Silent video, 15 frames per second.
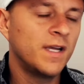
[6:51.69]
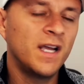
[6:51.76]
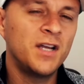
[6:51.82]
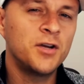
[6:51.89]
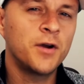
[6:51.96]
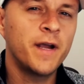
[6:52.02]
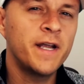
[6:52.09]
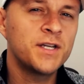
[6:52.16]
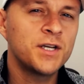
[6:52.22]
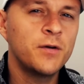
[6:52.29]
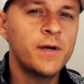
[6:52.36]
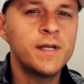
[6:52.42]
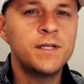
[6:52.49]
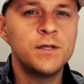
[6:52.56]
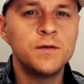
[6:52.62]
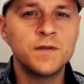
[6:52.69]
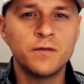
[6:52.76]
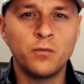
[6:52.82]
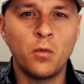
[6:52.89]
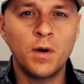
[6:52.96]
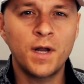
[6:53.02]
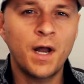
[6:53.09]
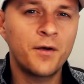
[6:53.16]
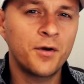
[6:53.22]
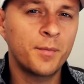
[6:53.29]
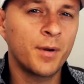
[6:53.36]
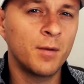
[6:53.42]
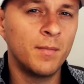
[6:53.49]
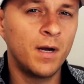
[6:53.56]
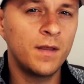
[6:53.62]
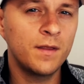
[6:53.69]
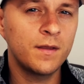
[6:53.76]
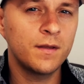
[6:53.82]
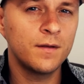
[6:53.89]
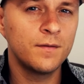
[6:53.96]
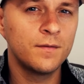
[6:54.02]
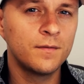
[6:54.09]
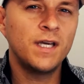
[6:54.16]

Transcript: and your HOA dues of $100 per month.